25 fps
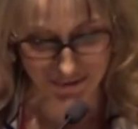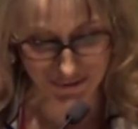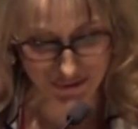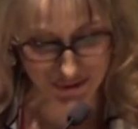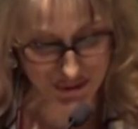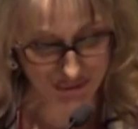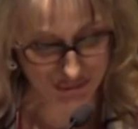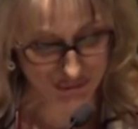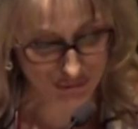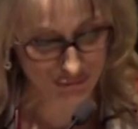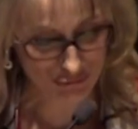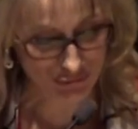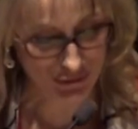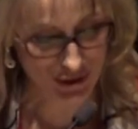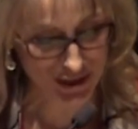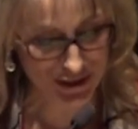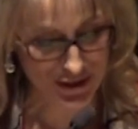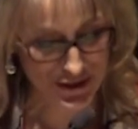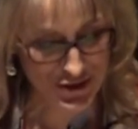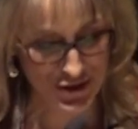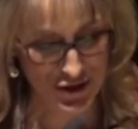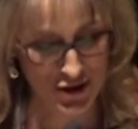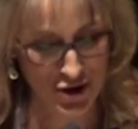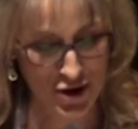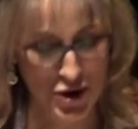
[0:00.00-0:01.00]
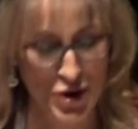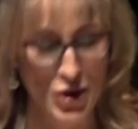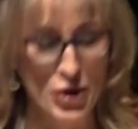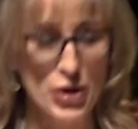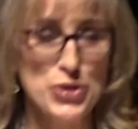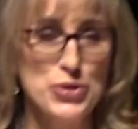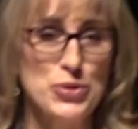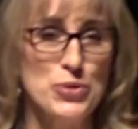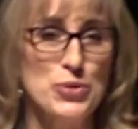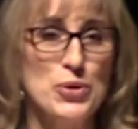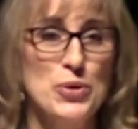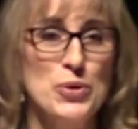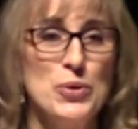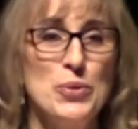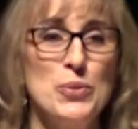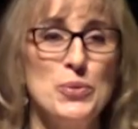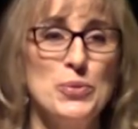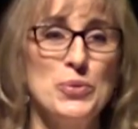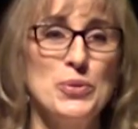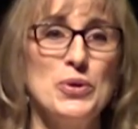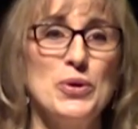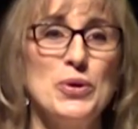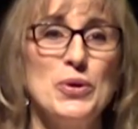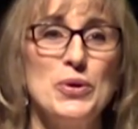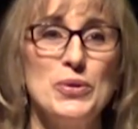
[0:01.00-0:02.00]
you to reflect on your
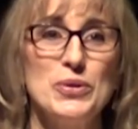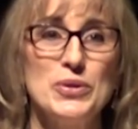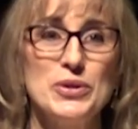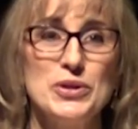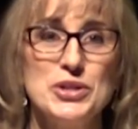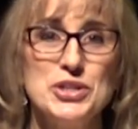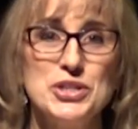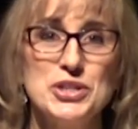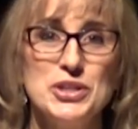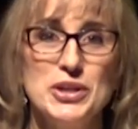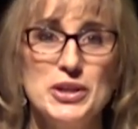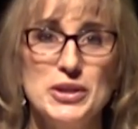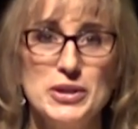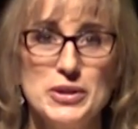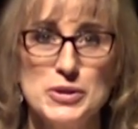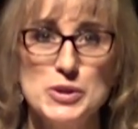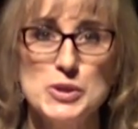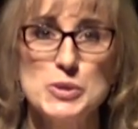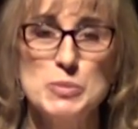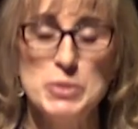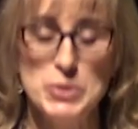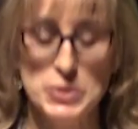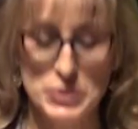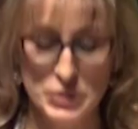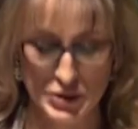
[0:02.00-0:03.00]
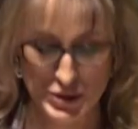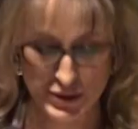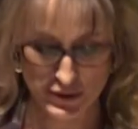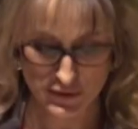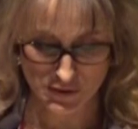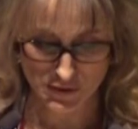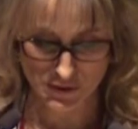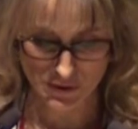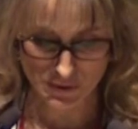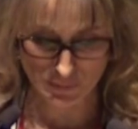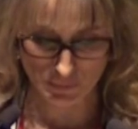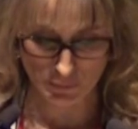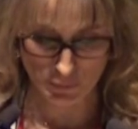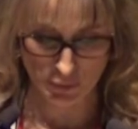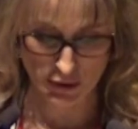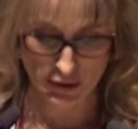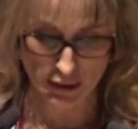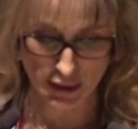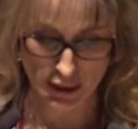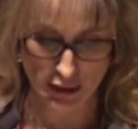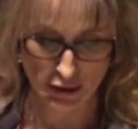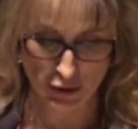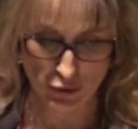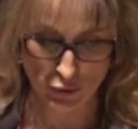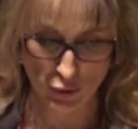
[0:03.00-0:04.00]
own knowledge and experience
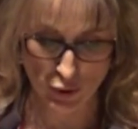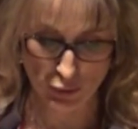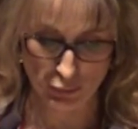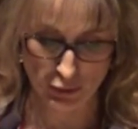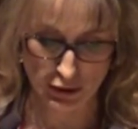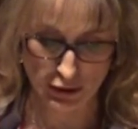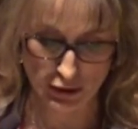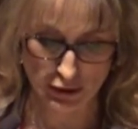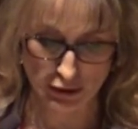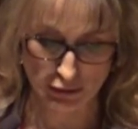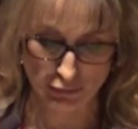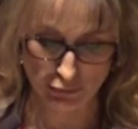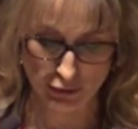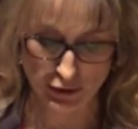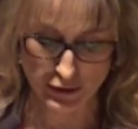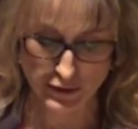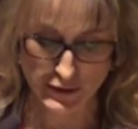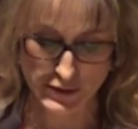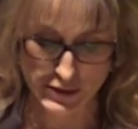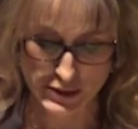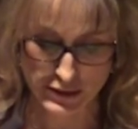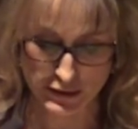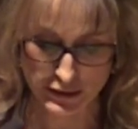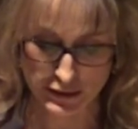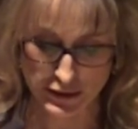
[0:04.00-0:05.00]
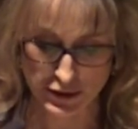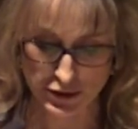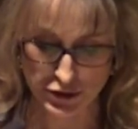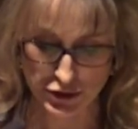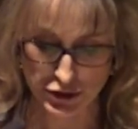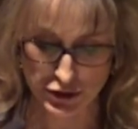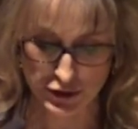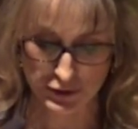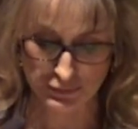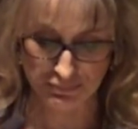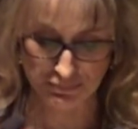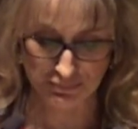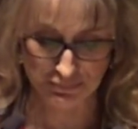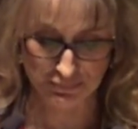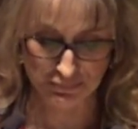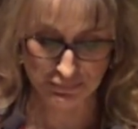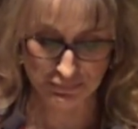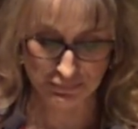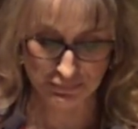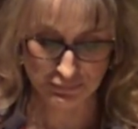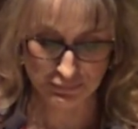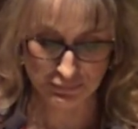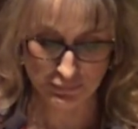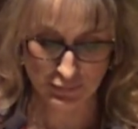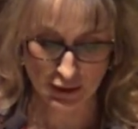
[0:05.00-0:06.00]
with economic reconciliation.
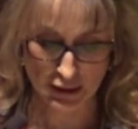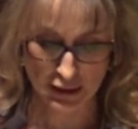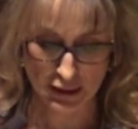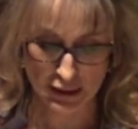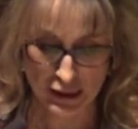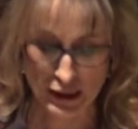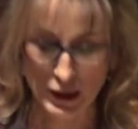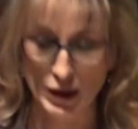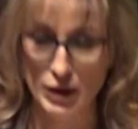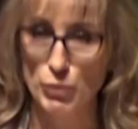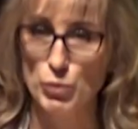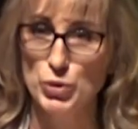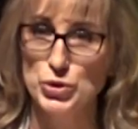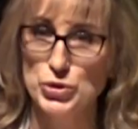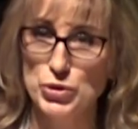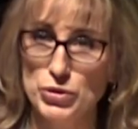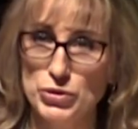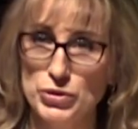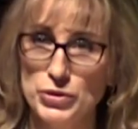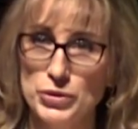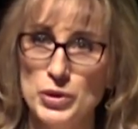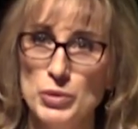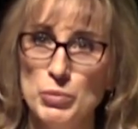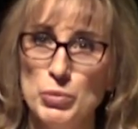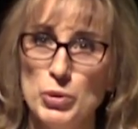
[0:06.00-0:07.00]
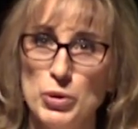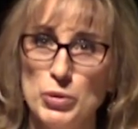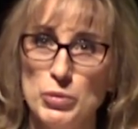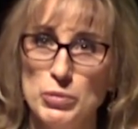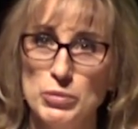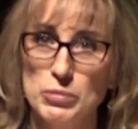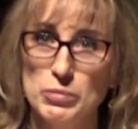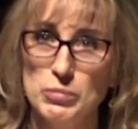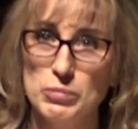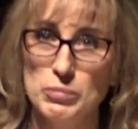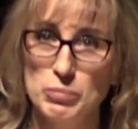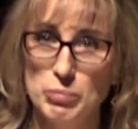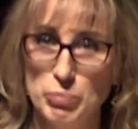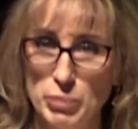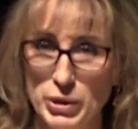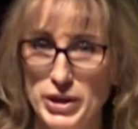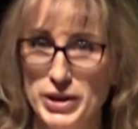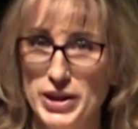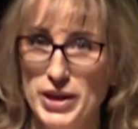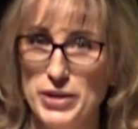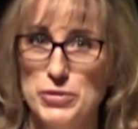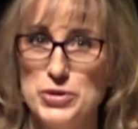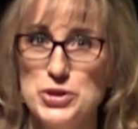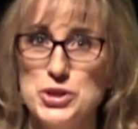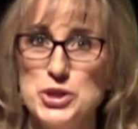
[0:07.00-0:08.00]
When you think about
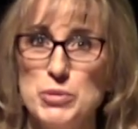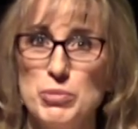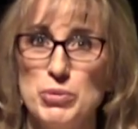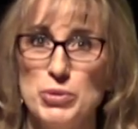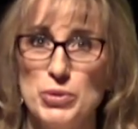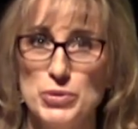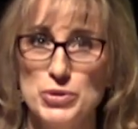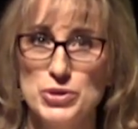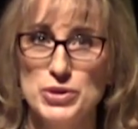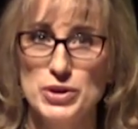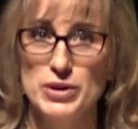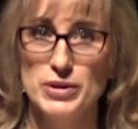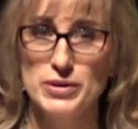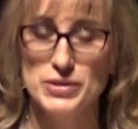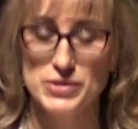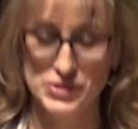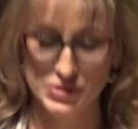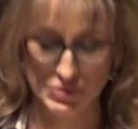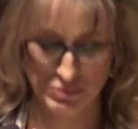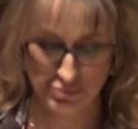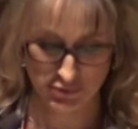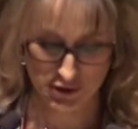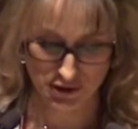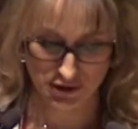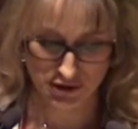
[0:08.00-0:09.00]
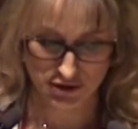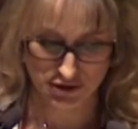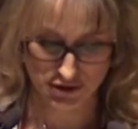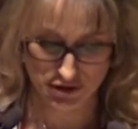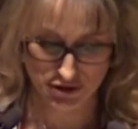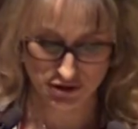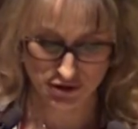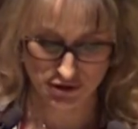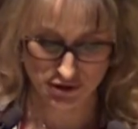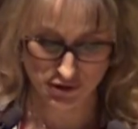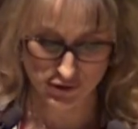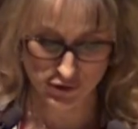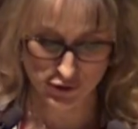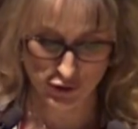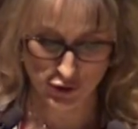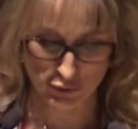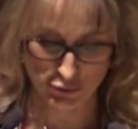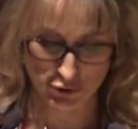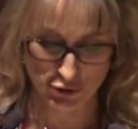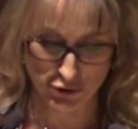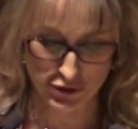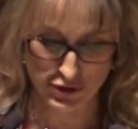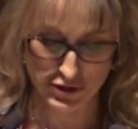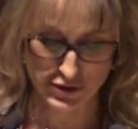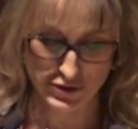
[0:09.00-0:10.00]
big energy projects and Indigenous
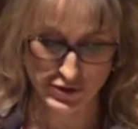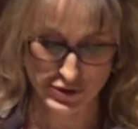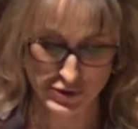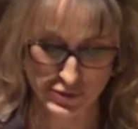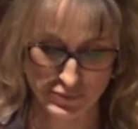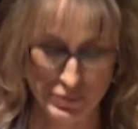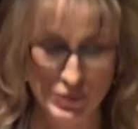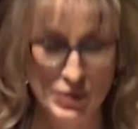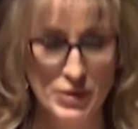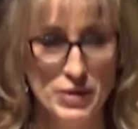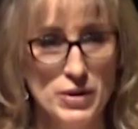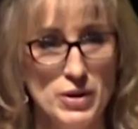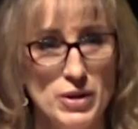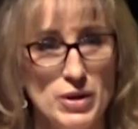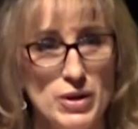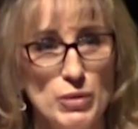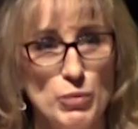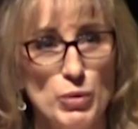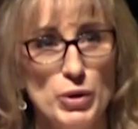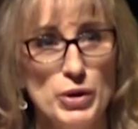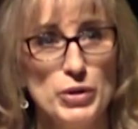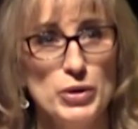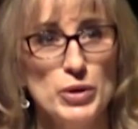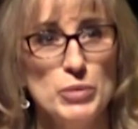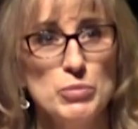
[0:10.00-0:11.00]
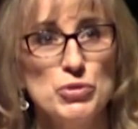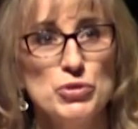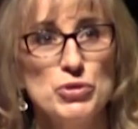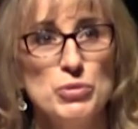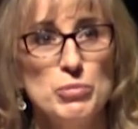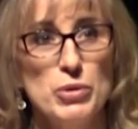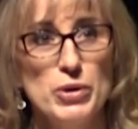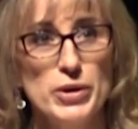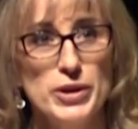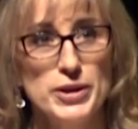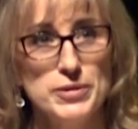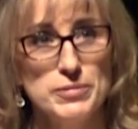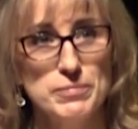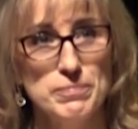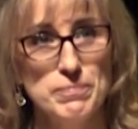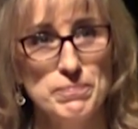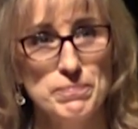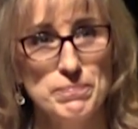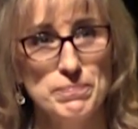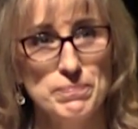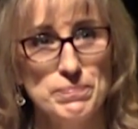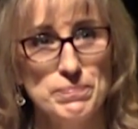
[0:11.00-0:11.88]
communities, what comes to mind?